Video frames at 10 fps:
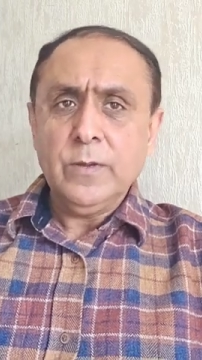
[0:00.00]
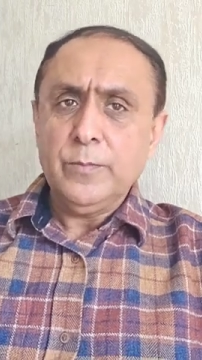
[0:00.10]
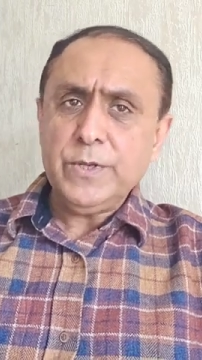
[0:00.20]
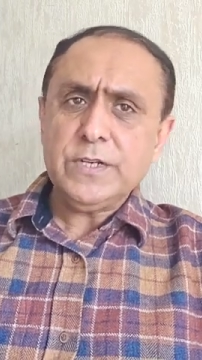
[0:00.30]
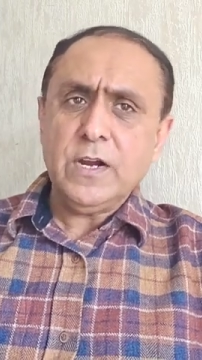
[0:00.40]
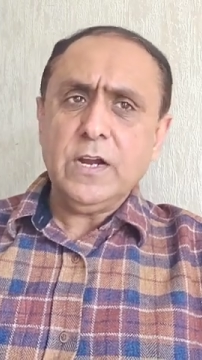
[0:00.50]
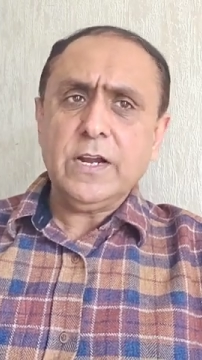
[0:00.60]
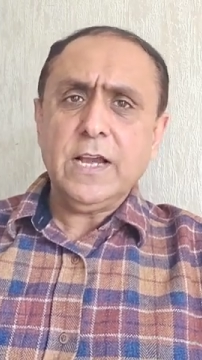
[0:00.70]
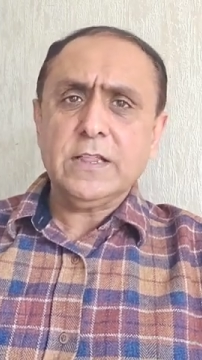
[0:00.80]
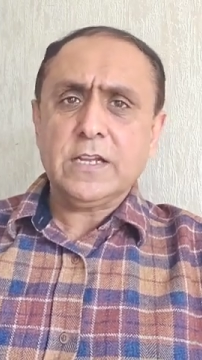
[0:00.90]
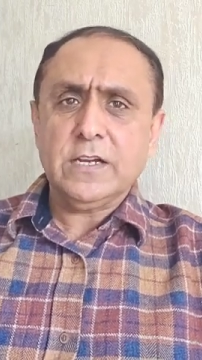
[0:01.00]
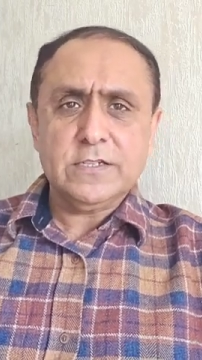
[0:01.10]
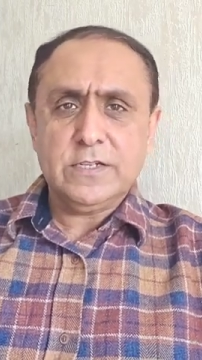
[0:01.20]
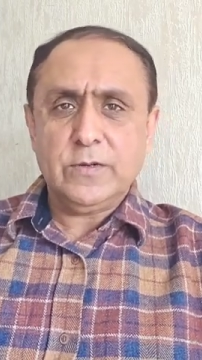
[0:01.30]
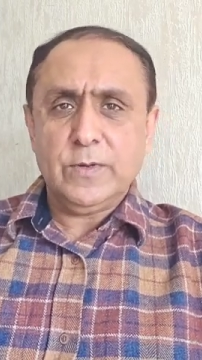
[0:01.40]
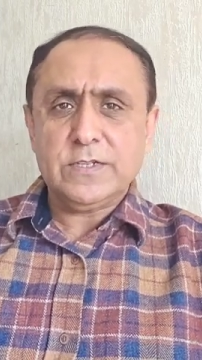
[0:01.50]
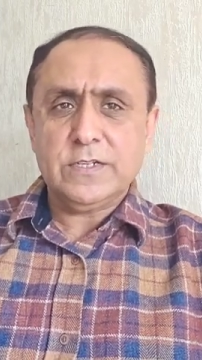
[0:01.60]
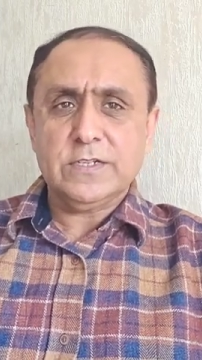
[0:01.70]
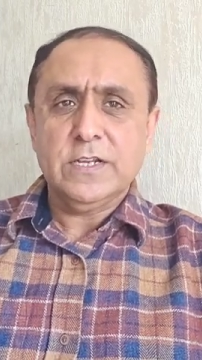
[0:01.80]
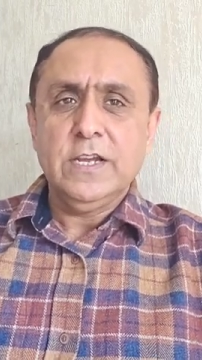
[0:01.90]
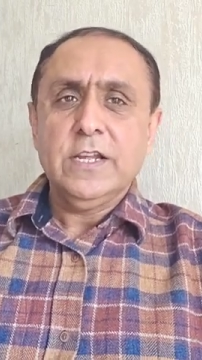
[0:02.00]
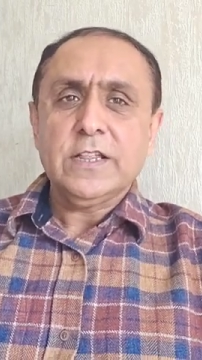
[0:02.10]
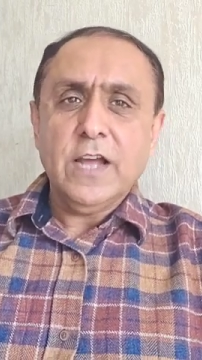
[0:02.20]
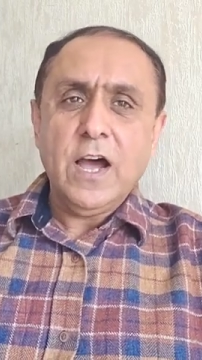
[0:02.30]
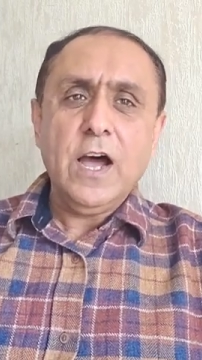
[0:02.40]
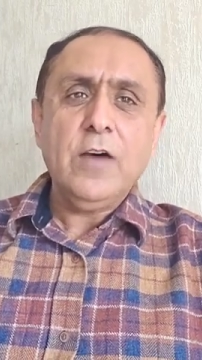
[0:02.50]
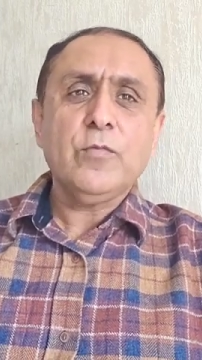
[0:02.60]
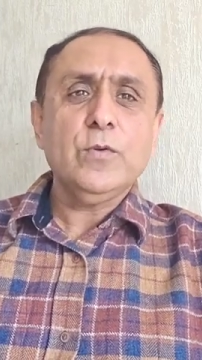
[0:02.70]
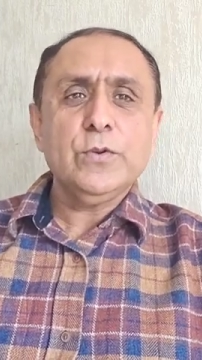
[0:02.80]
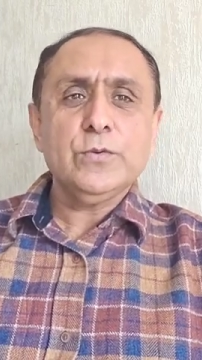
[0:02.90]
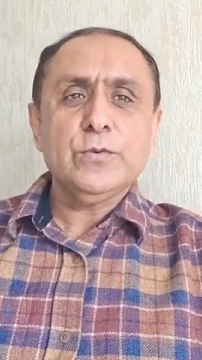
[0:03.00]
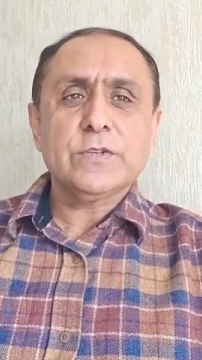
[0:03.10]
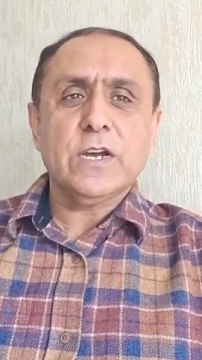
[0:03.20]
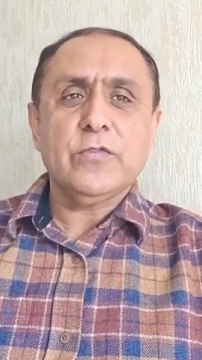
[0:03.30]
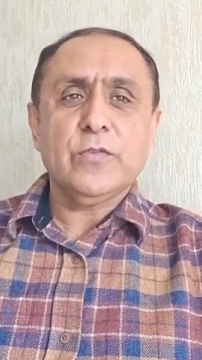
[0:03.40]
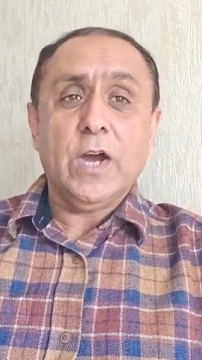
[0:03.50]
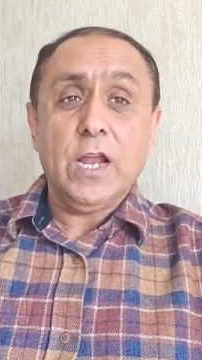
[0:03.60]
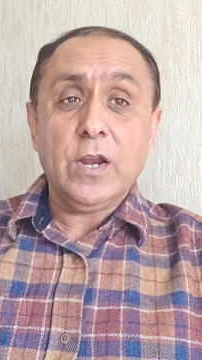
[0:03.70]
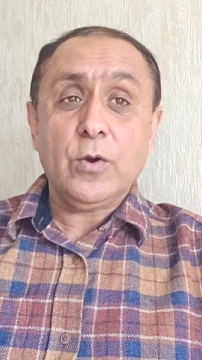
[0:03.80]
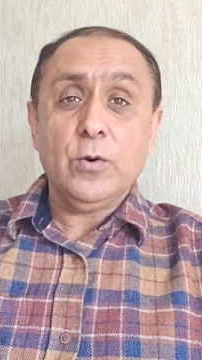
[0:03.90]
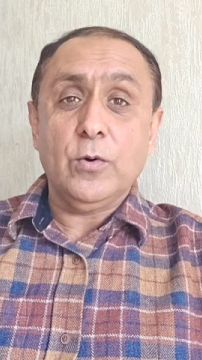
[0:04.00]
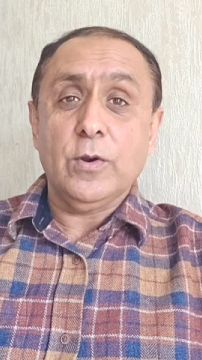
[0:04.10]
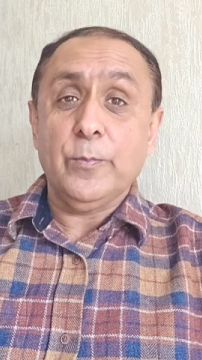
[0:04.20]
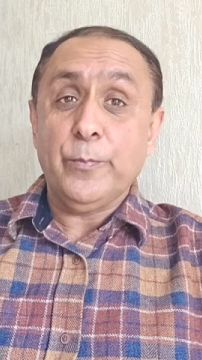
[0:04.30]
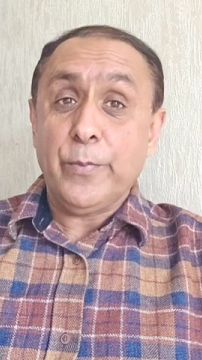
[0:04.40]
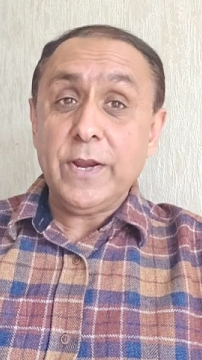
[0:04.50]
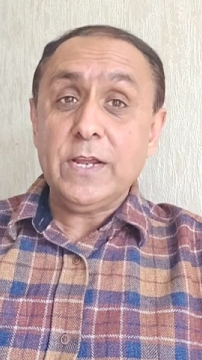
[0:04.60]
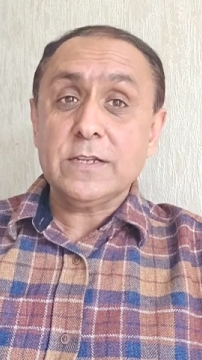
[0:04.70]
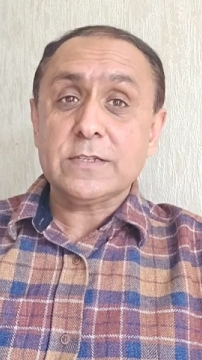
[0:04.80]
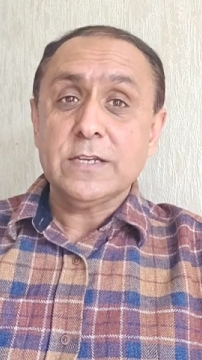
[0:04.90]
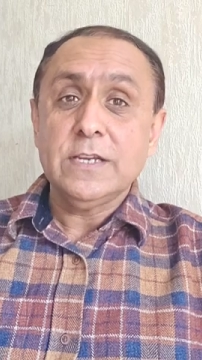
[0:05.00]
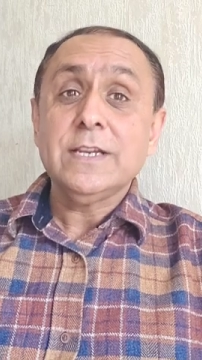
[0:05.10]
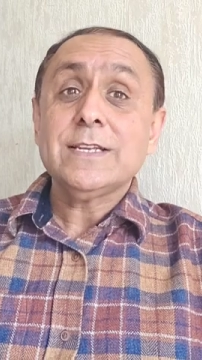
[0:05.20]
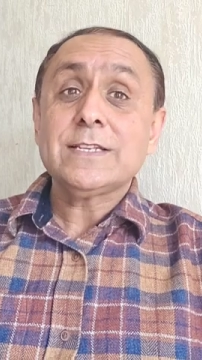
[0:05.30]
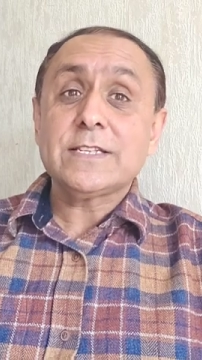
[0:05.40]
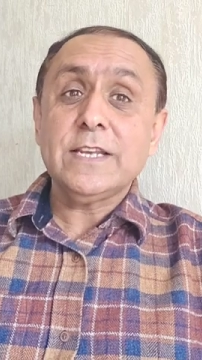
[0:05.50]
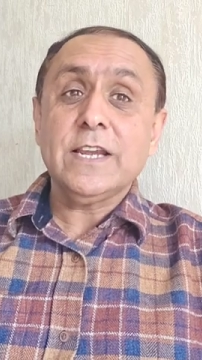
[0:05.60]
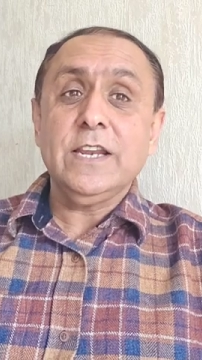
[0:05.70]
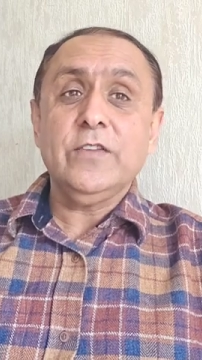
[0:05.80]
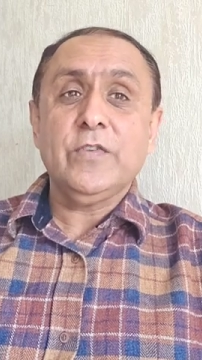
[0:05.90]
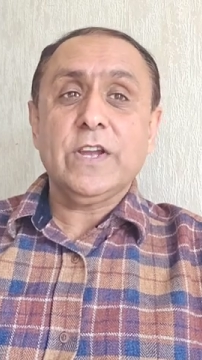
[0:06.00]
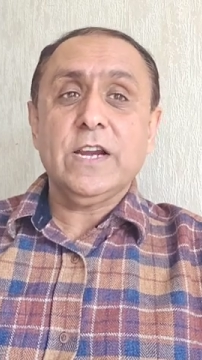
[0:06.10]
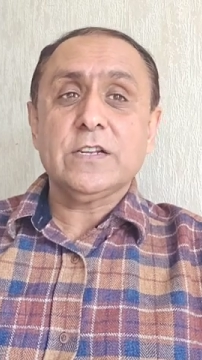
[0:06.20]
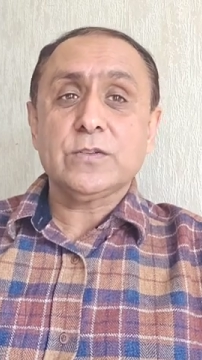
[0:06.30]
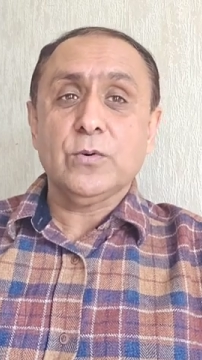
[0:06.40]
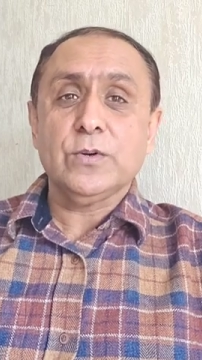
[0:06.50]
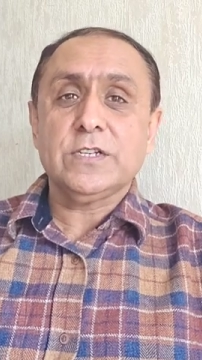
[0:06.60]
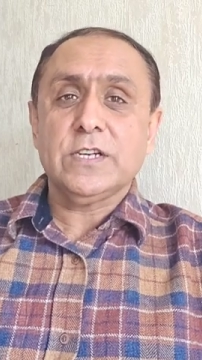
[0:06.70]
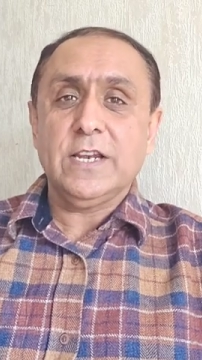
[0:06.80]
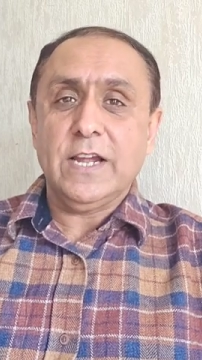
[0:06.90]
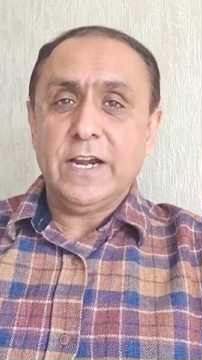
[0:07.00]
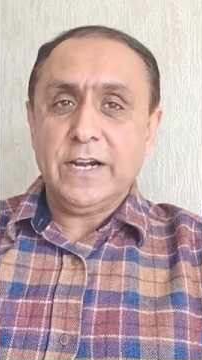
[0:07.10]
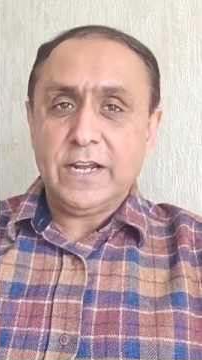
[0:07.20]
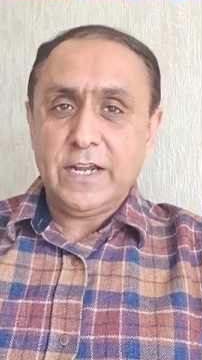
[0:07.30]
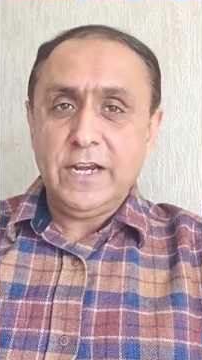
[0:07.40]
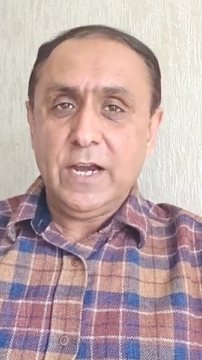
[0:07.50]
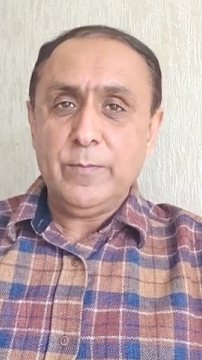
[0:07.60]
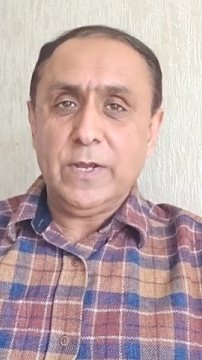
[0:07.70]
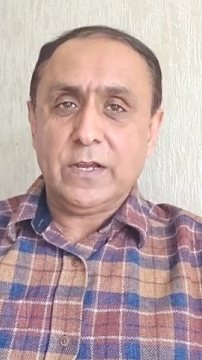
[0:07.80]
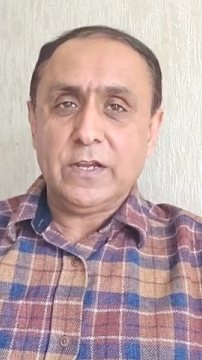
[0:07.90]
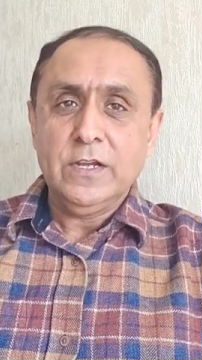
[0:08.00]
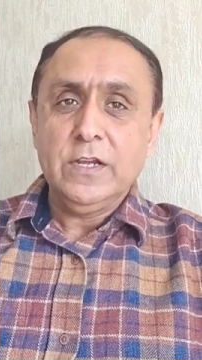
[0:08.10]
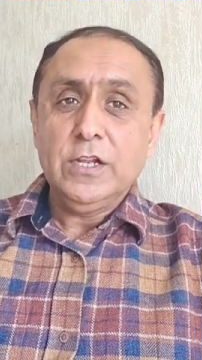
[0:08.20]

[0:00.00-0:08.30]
Beyond health consequences, the harmful use of alcohol brings significant social and economic